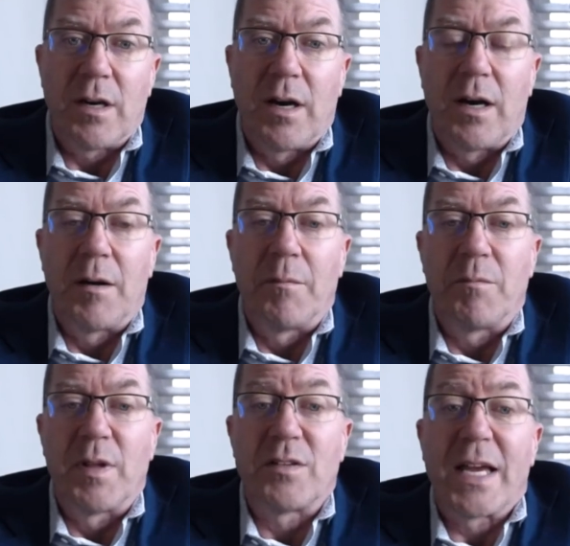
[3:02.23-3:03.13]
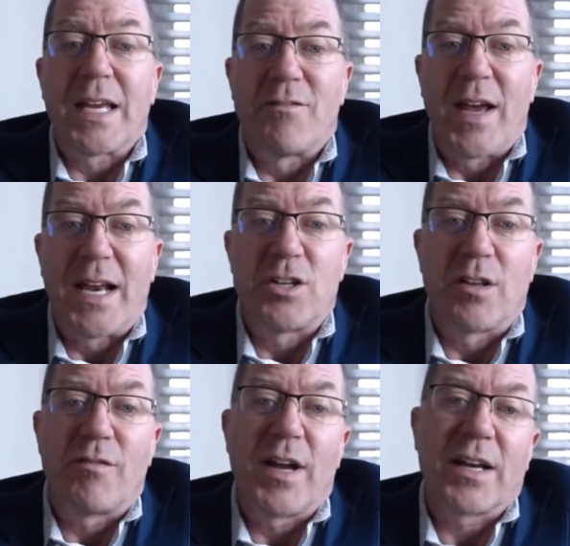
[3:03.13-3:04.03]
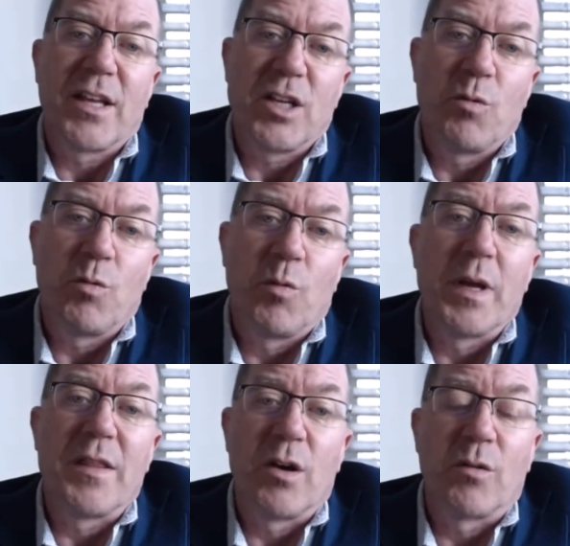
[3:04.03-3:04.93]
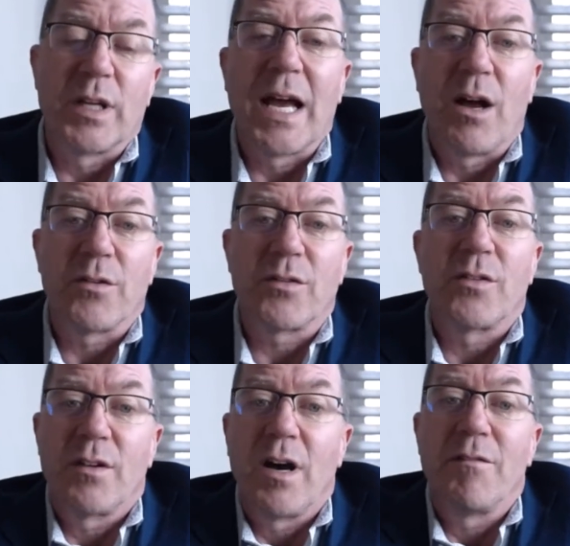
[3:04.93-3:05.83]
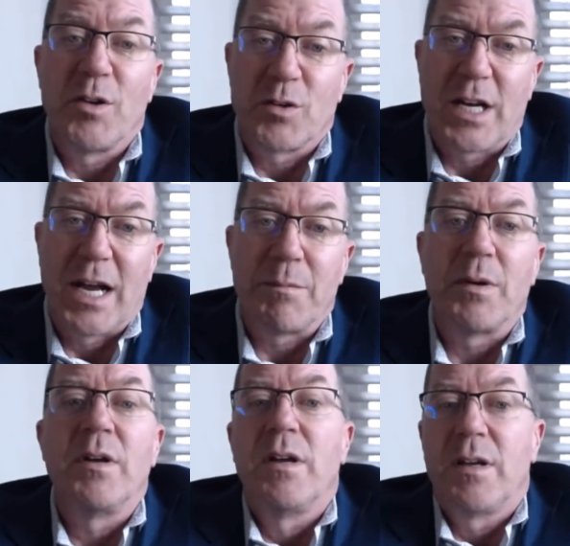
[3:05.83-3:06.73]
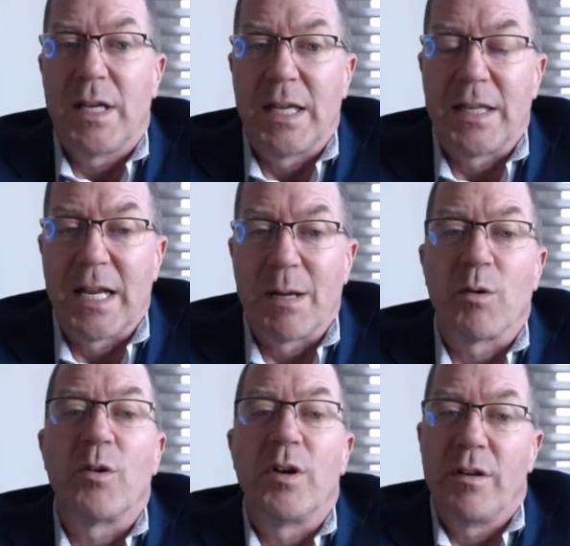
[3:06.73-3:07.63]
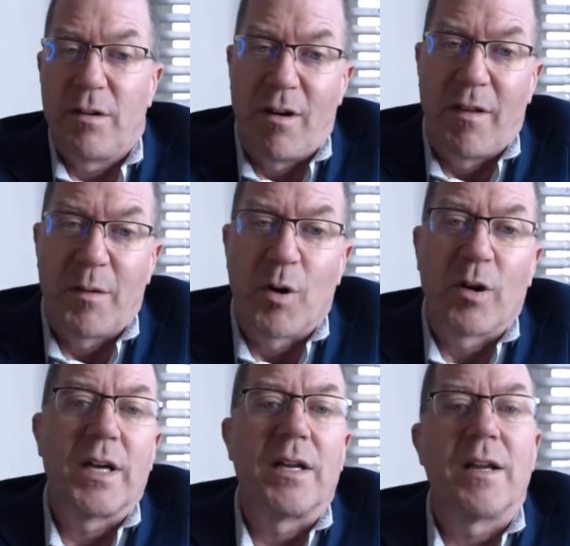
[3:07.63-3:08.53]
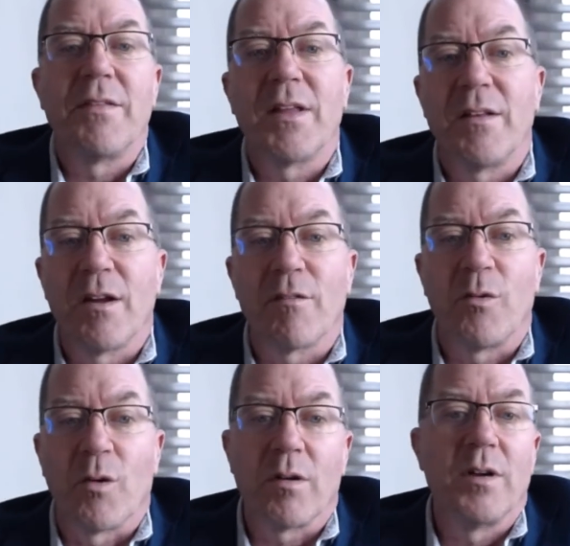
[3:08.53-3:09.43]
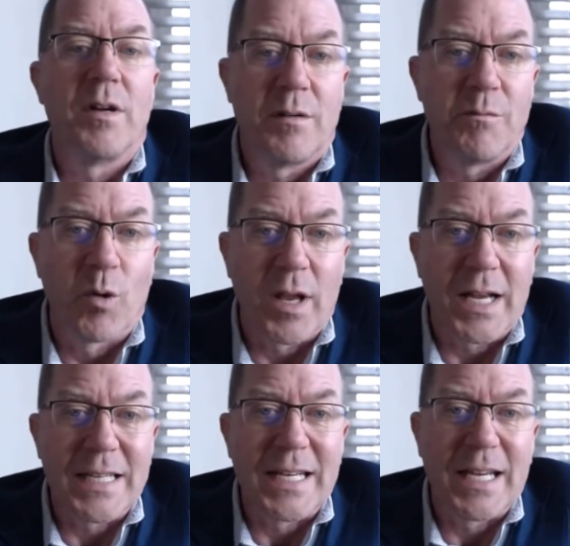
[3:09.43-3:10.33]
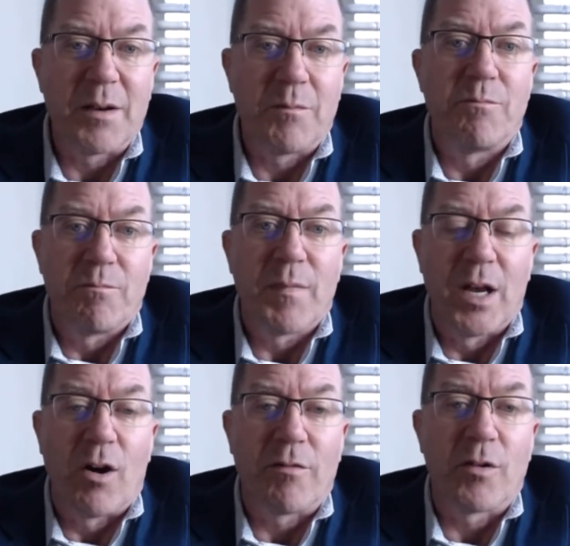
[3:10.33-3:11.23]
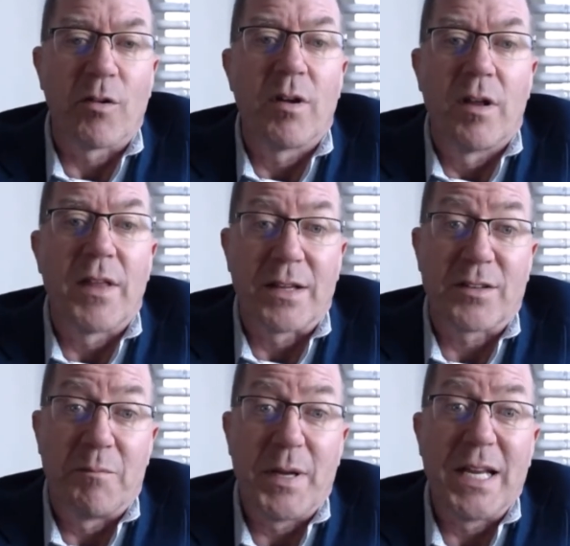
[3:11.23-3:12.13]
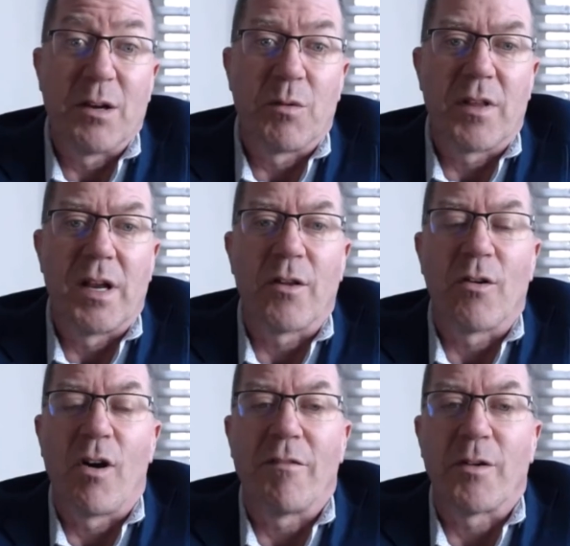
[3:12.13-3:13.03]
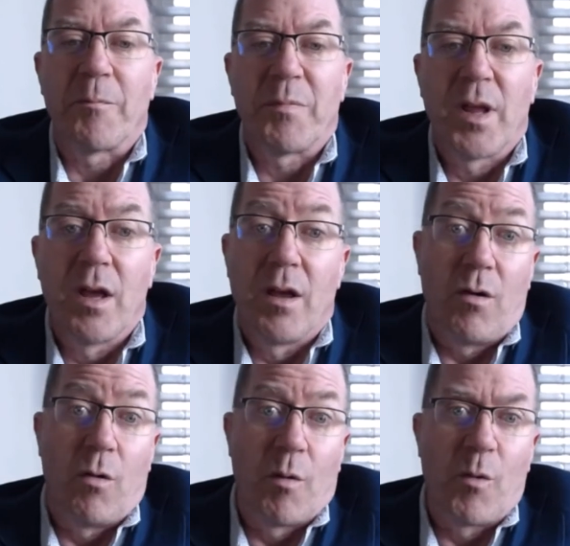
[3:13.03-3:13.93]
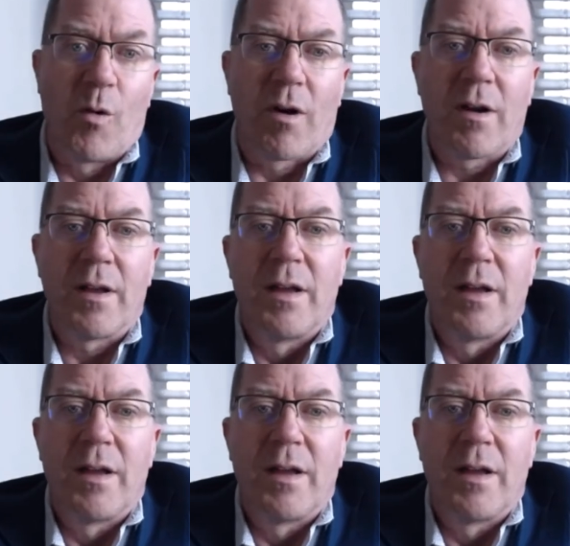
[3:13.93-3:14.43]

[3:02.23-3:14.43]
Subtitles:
Let's take advantage of the fact that you will be the only house of your type in the neighborhood on the market, and then therefore more likely to get an offer that's competing with another offer or more.